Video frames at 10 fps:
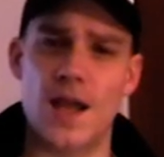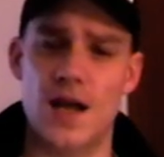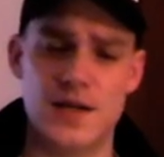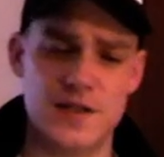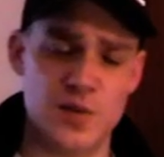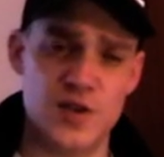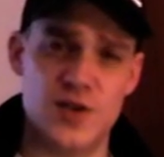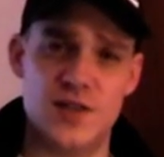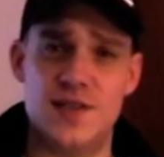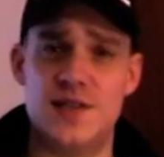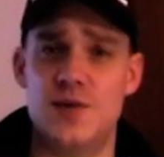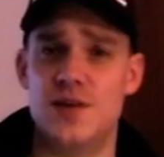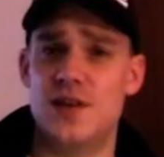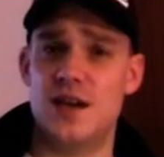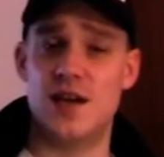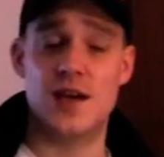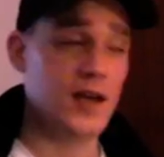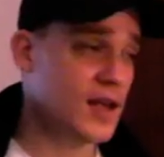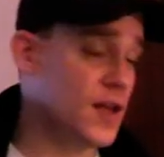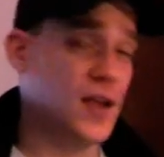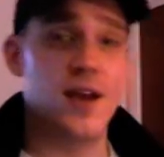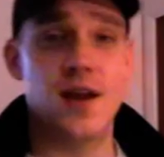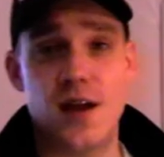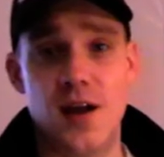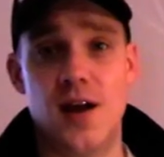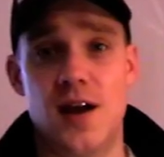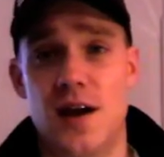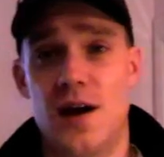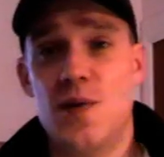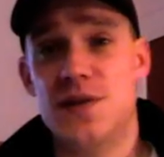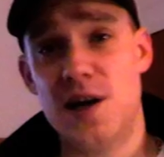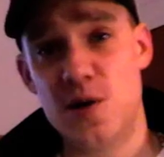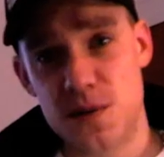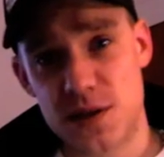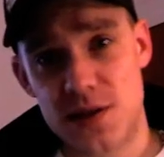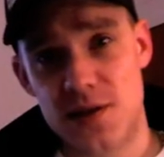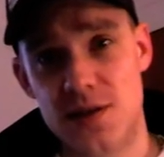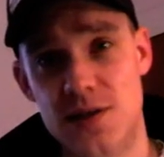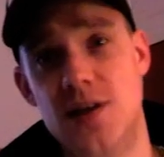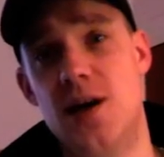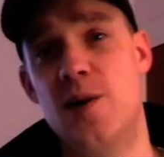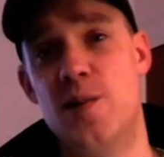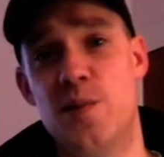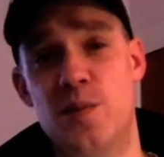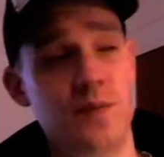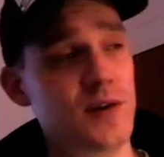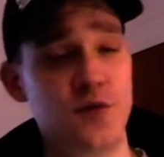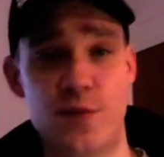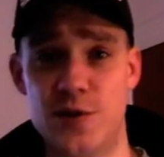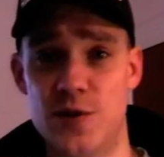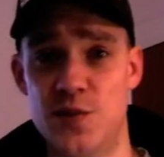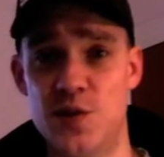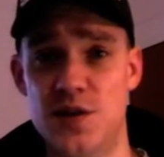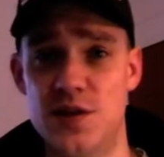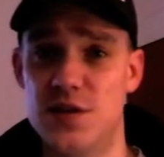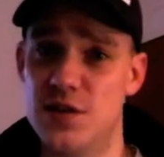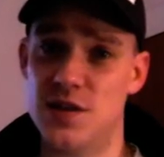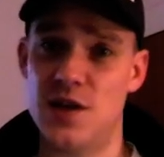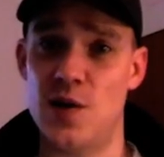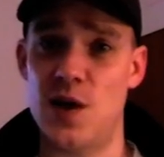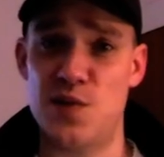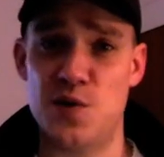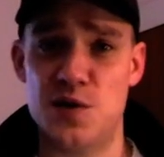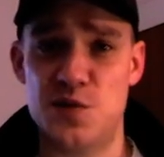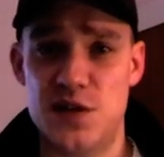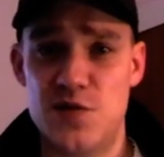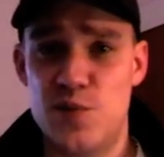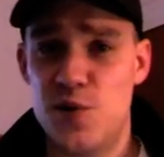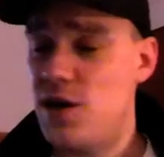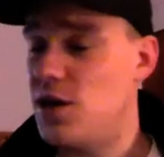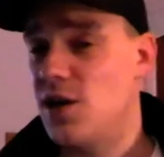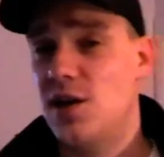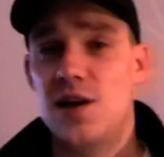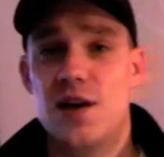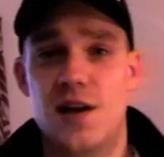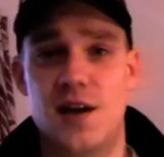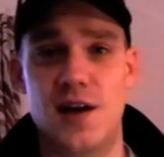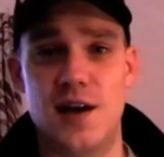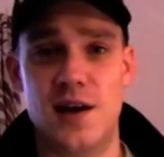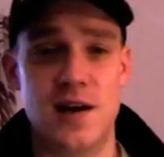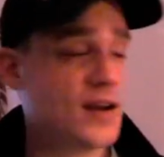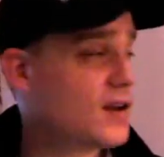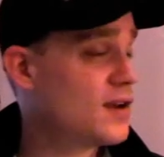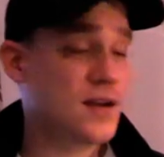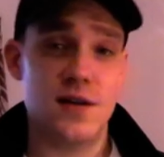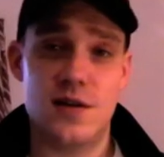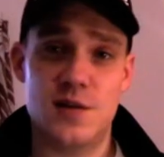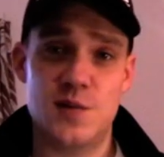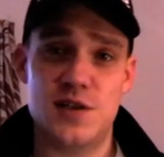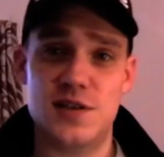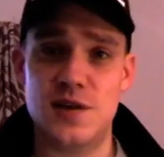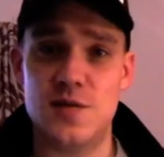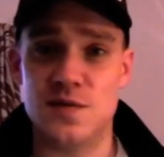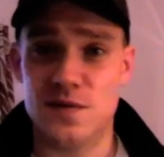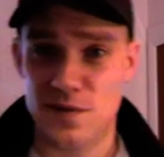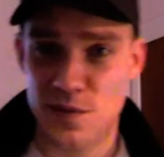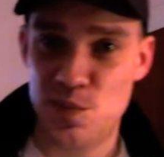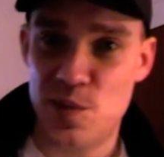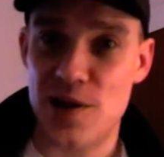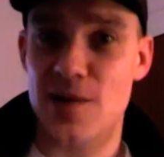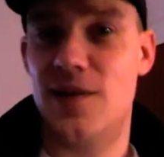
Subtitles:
So I'll be interested to see what you think. I hope this helped. It's almost Christmas, so happy Christmas everybody, and I'll speak to you soon. Bye.